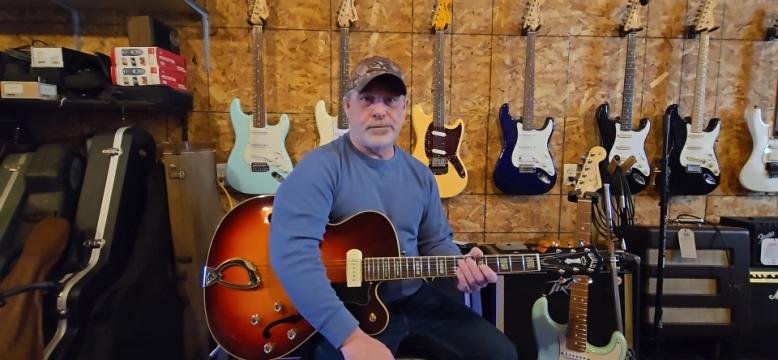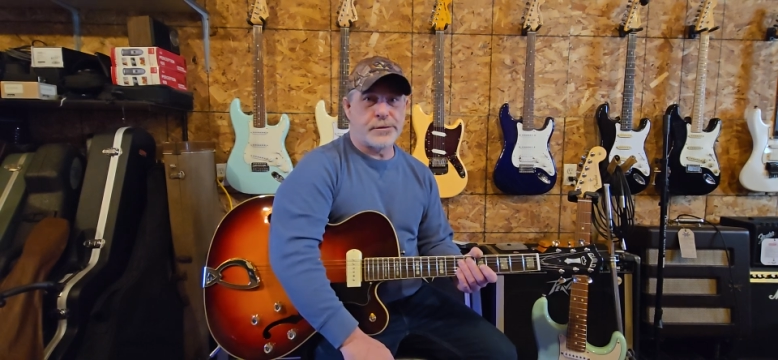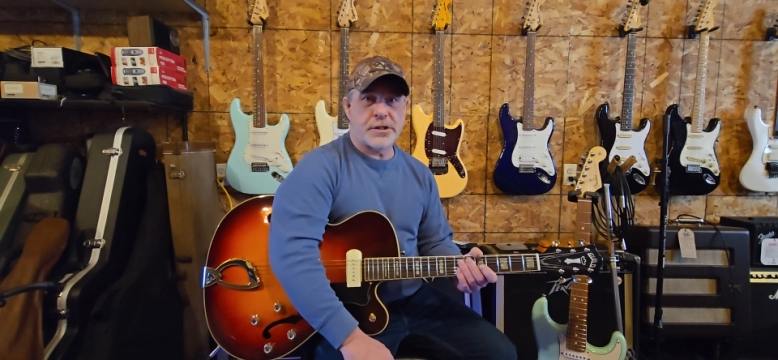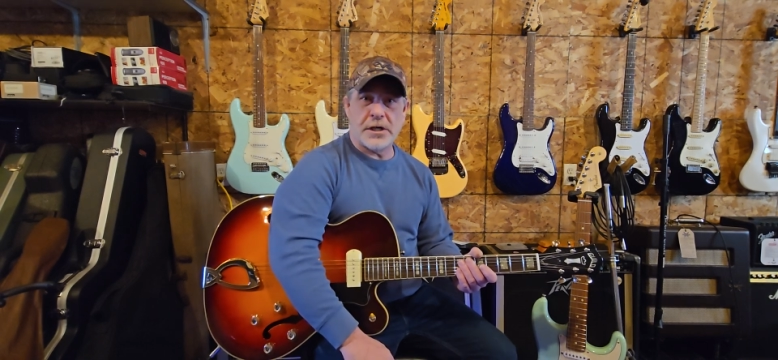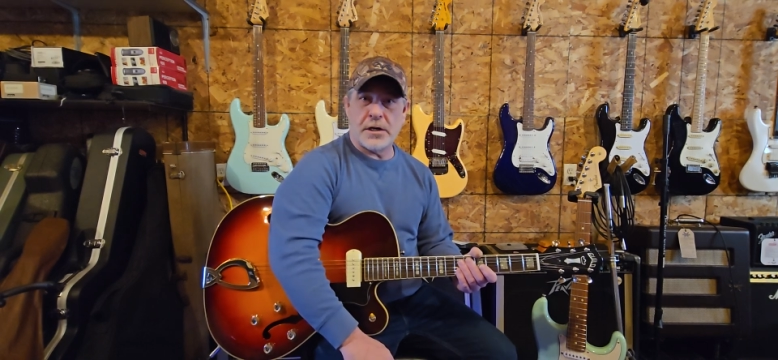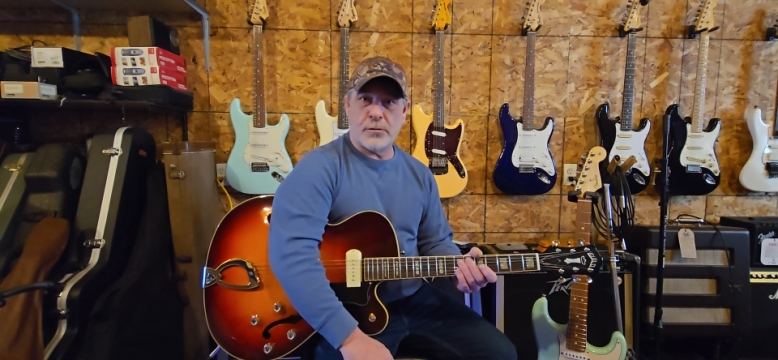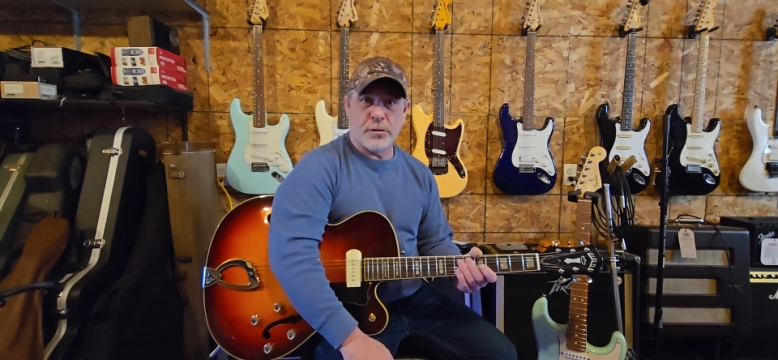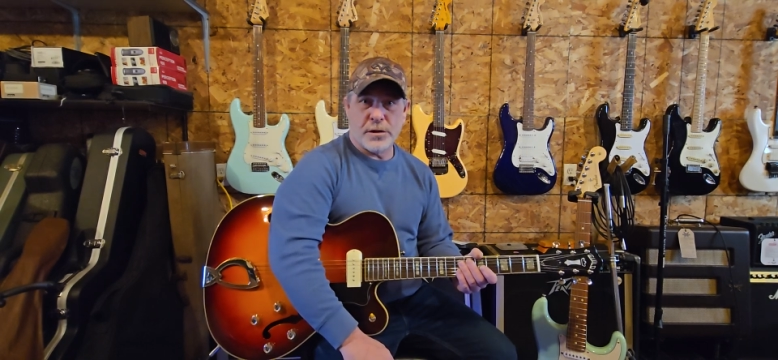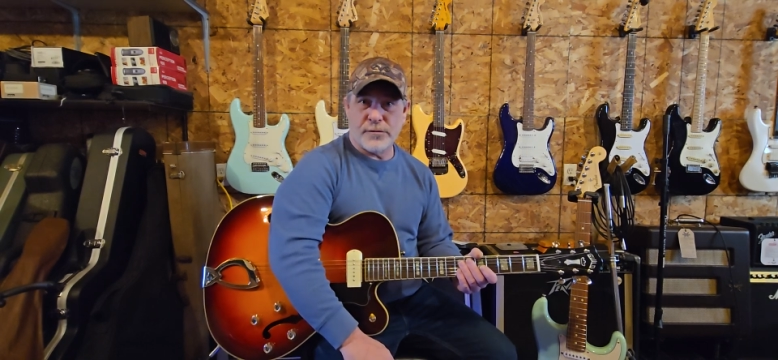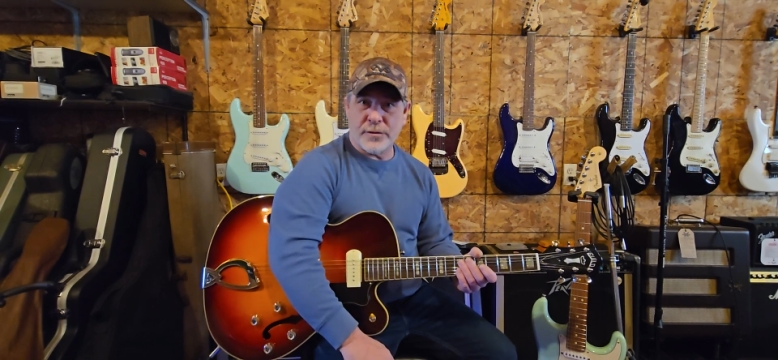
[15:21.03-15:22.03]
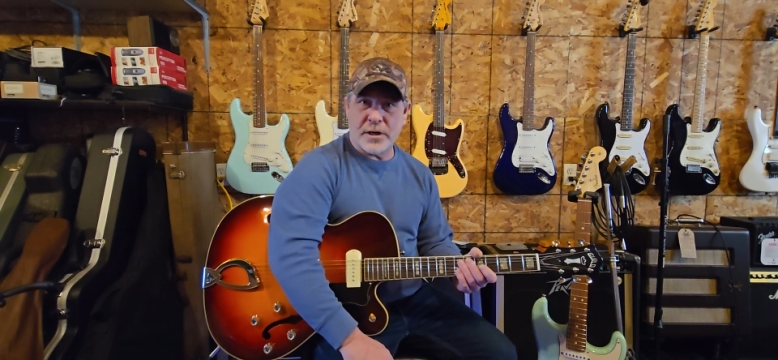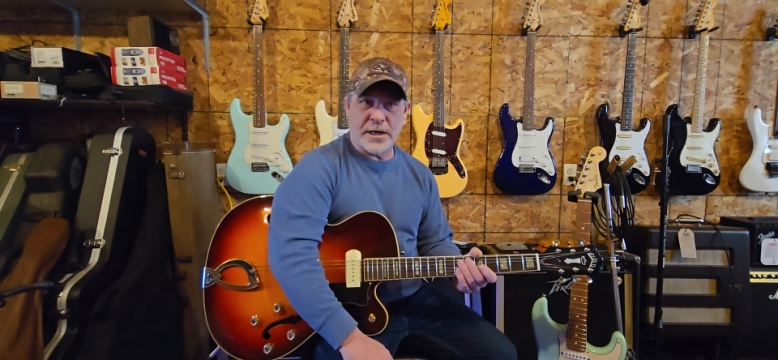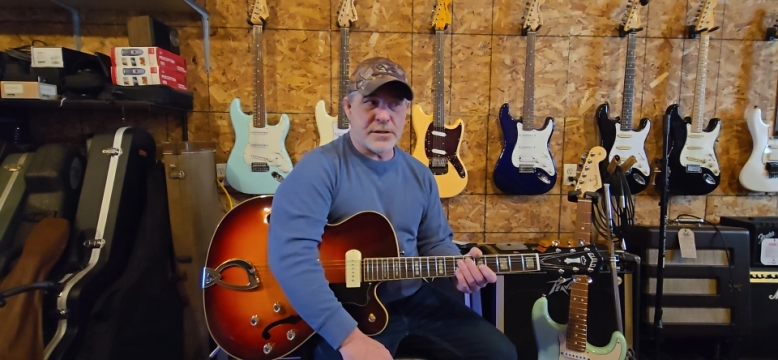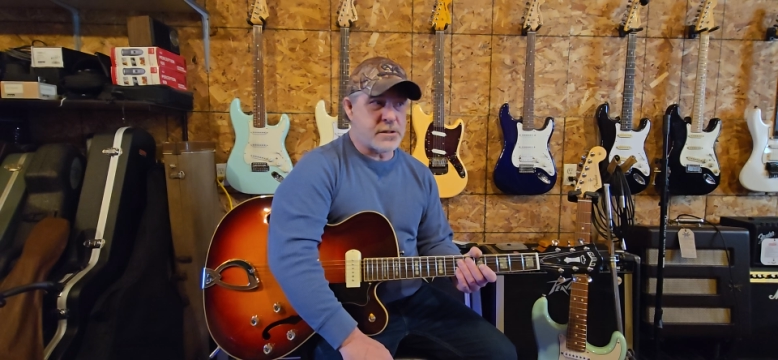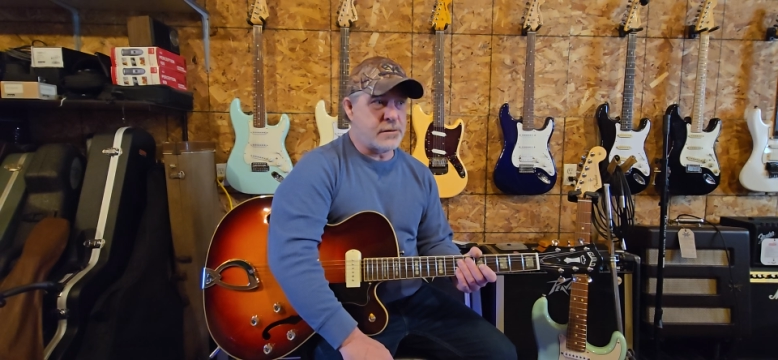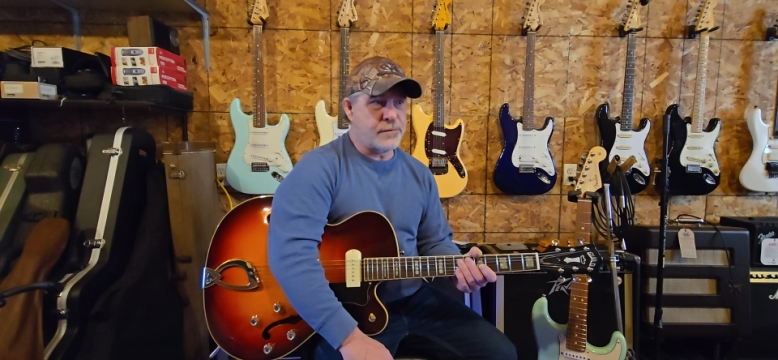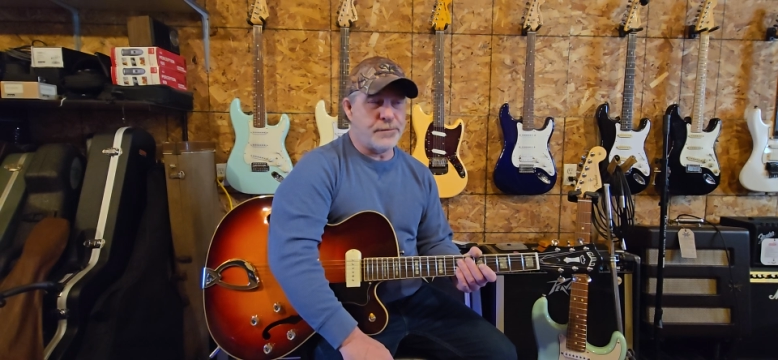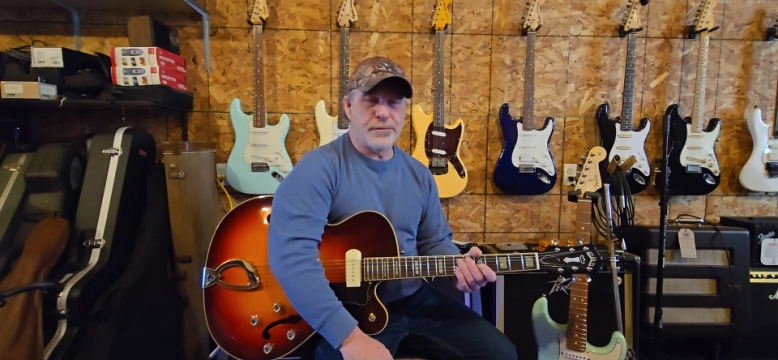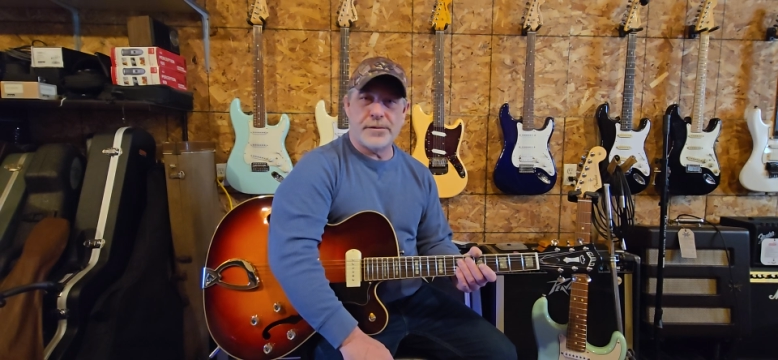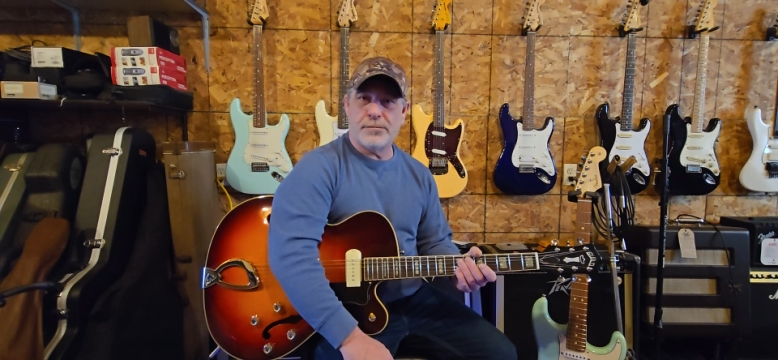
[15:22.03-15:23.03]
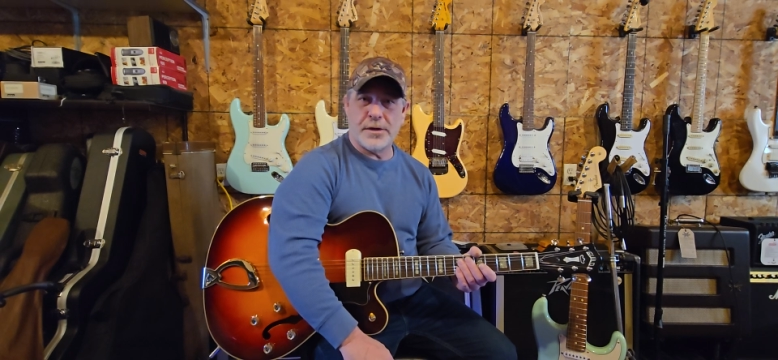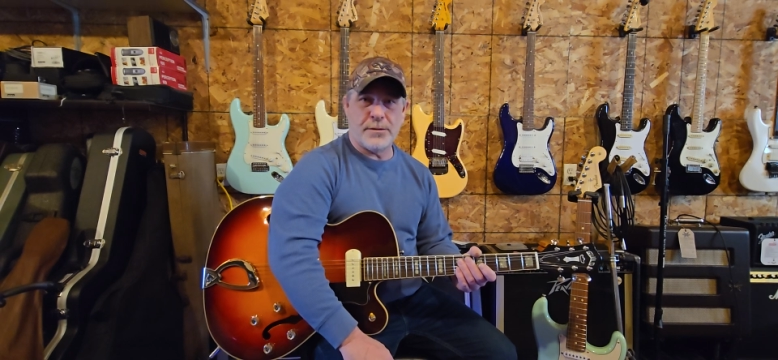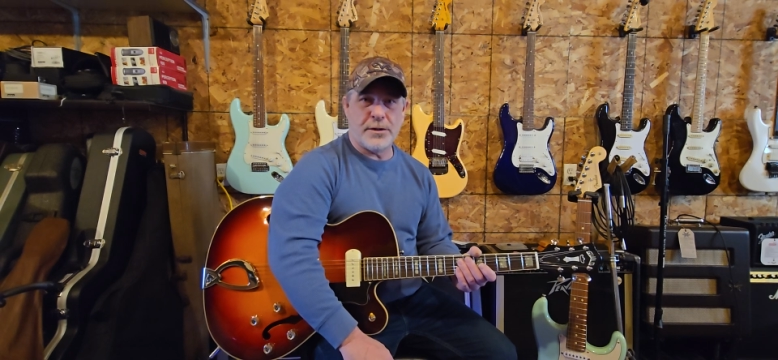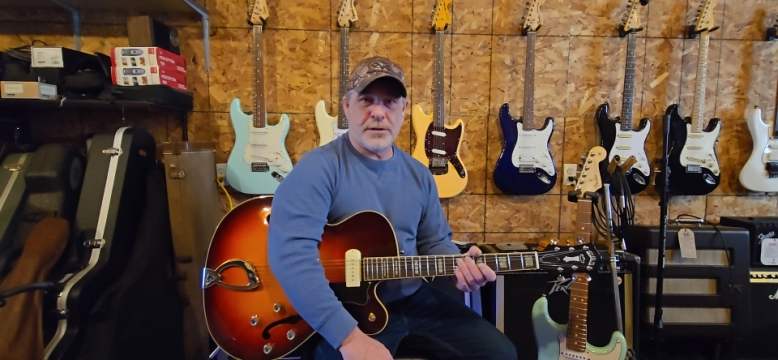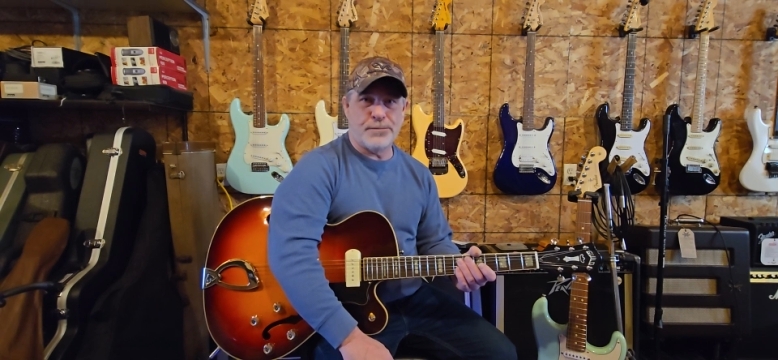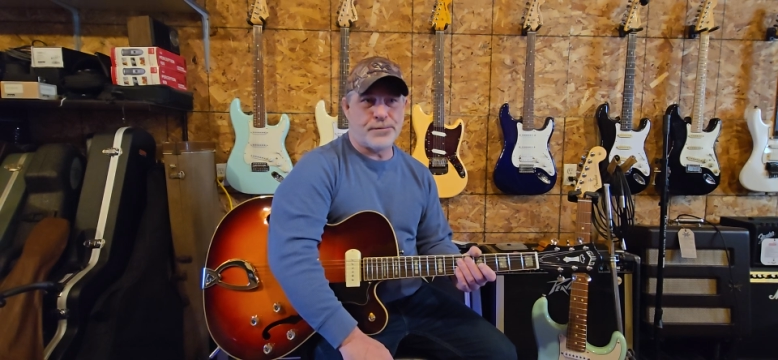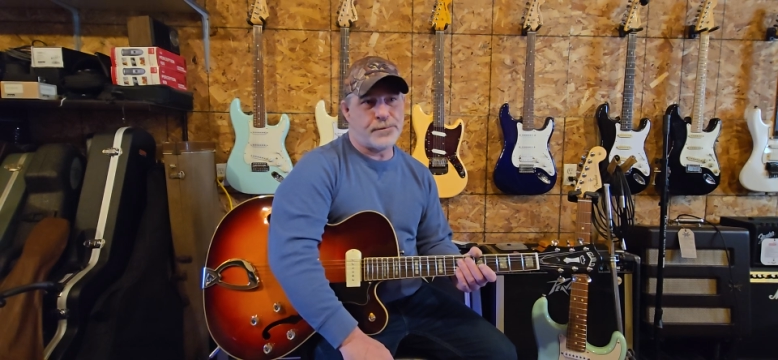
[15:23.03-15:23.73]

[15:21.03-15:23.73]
share it with your friends, and maybe